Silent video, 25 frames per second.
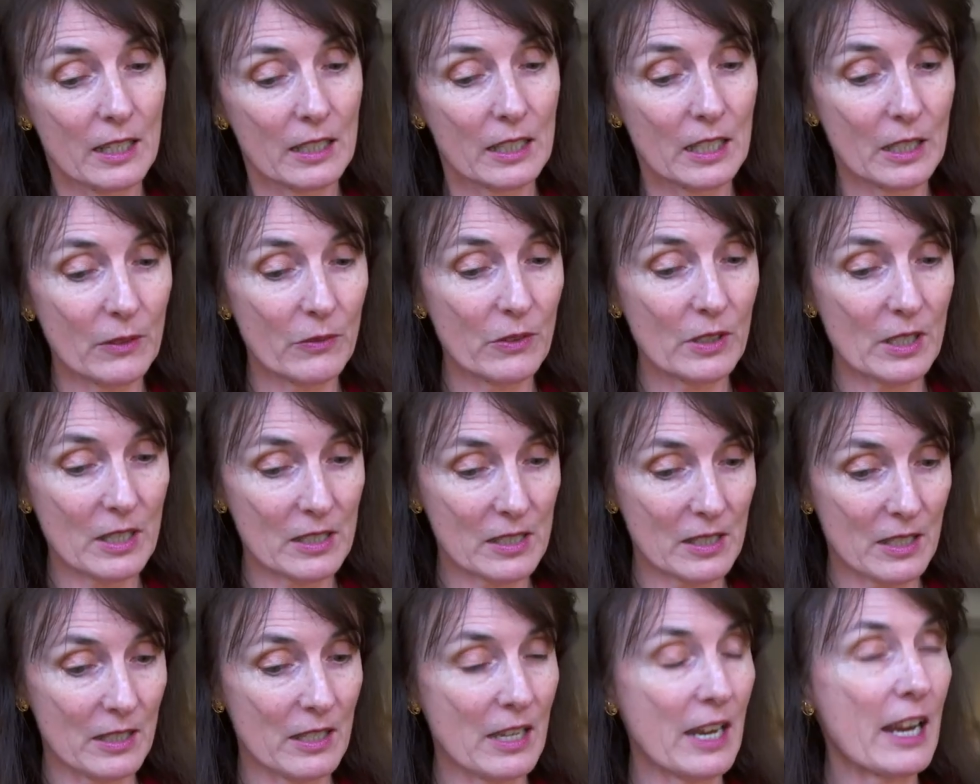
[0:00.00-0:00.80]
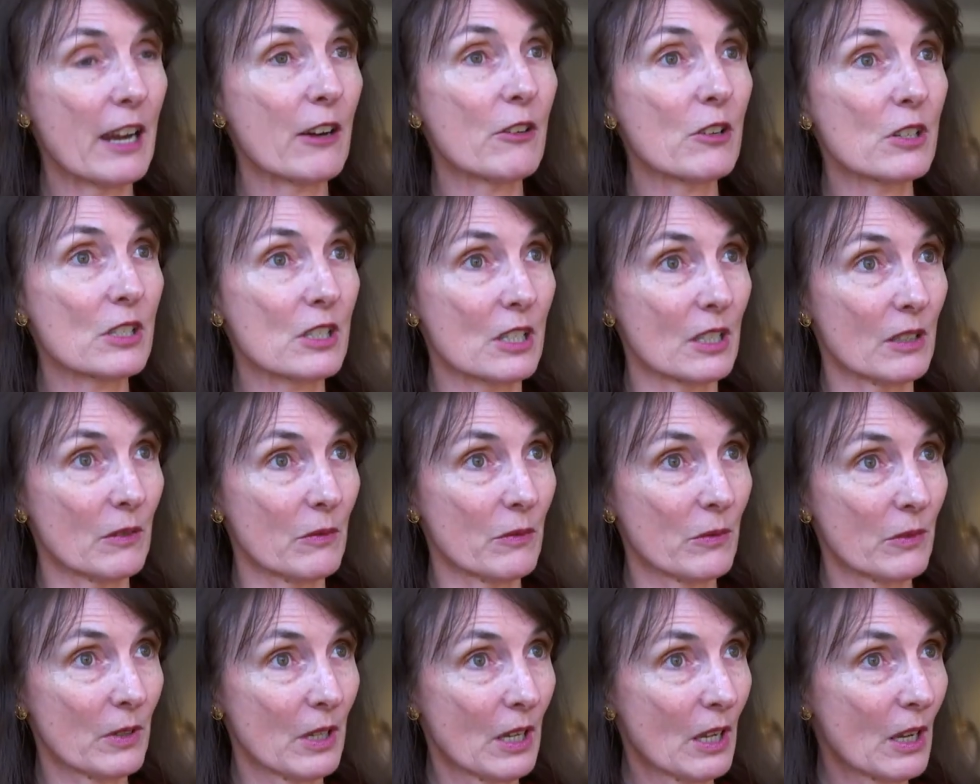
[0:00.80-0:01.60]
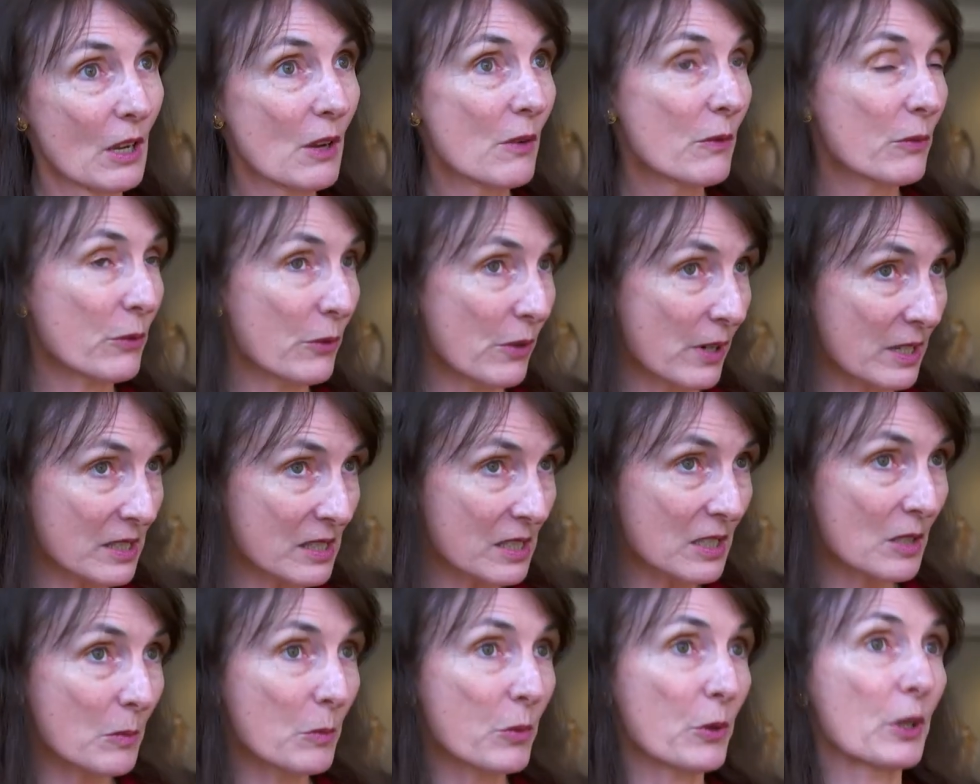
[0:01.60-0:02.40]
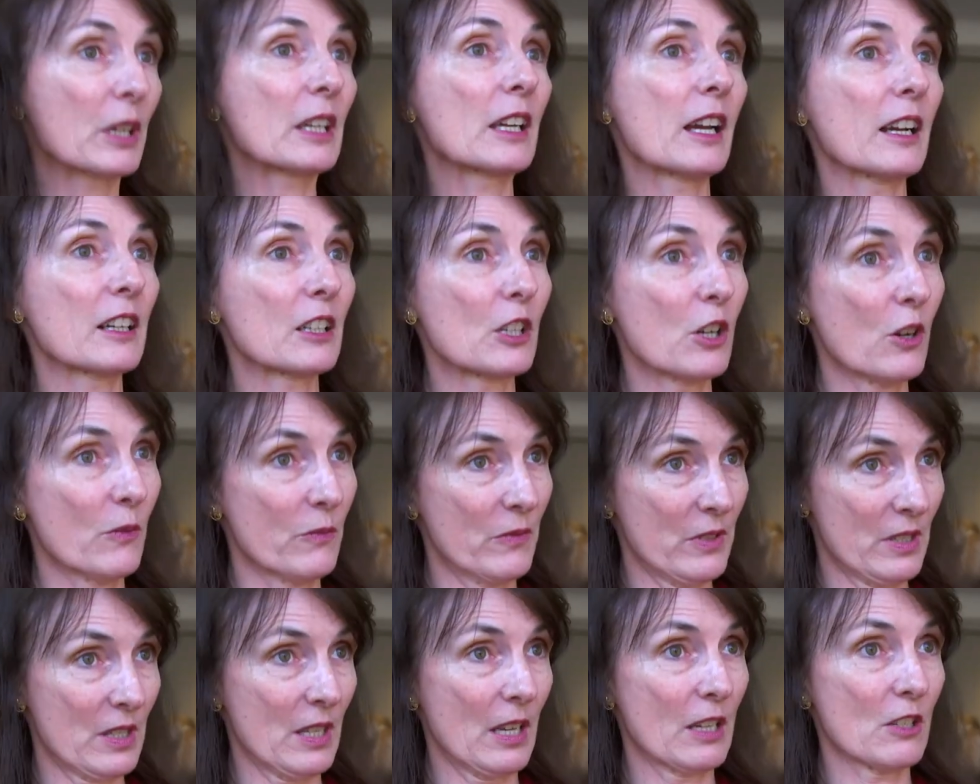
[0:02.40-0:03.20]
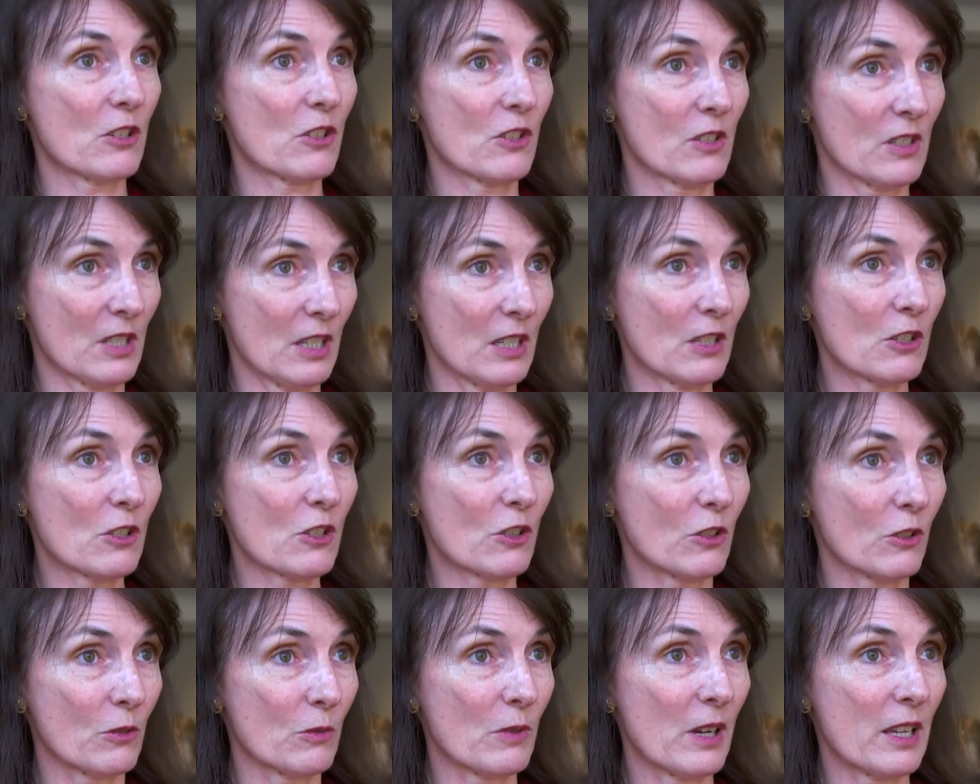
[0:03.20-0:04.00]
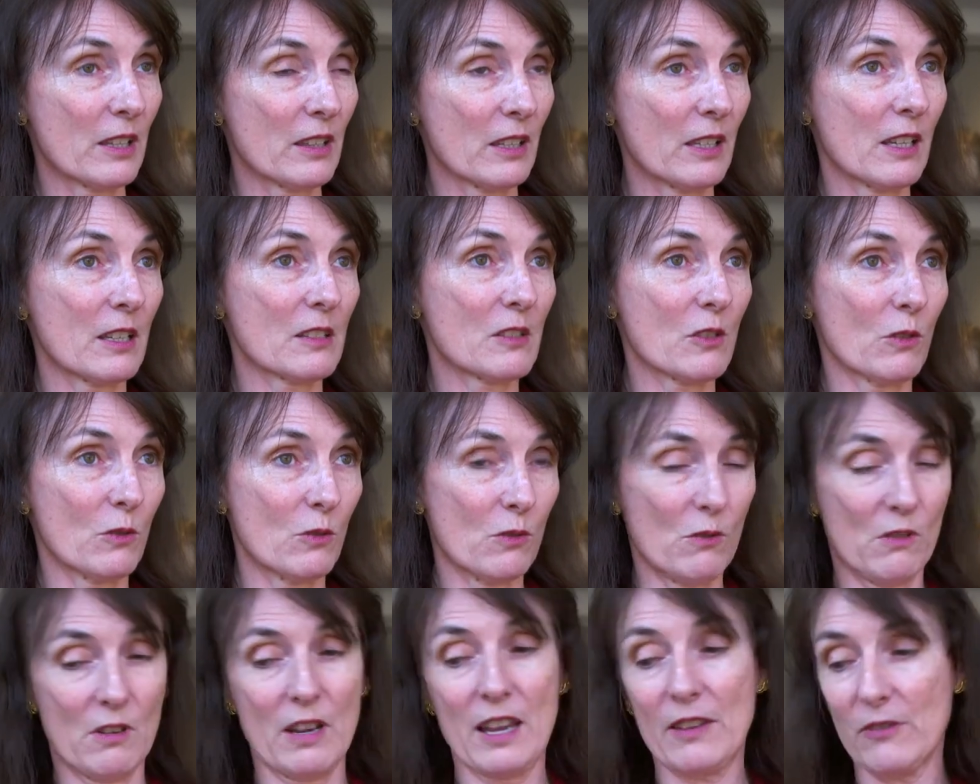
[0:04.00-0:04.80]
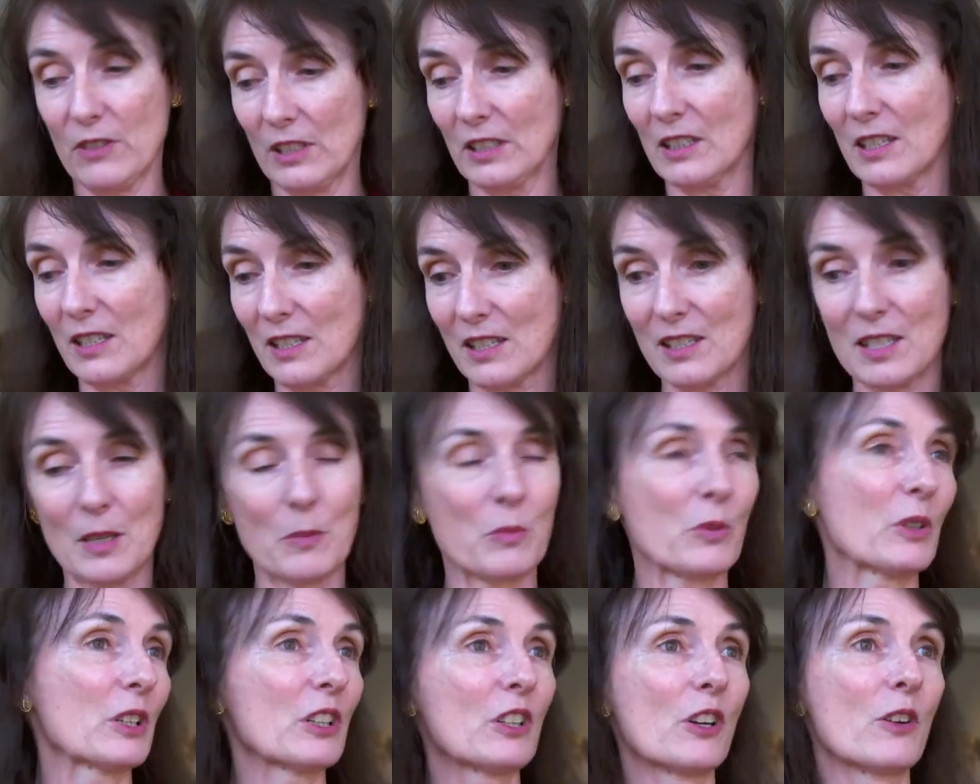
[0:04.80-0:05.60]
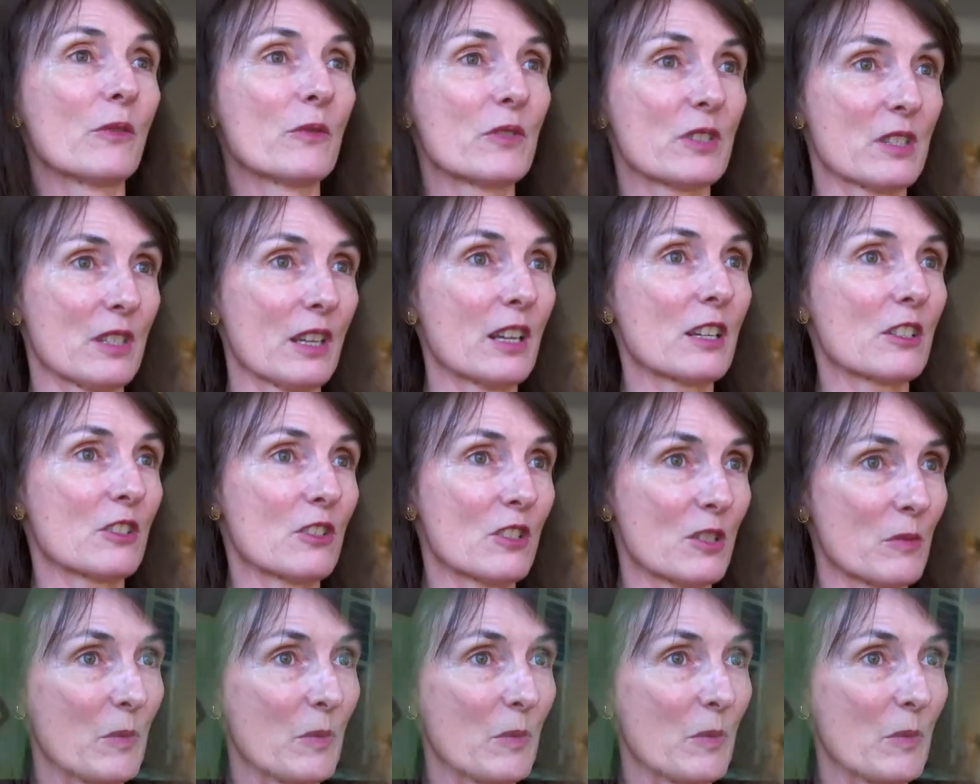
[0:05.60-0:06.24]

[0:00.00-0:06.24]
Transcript: given us a narrative for us to bring our conversations into rather than us all having these separate conversations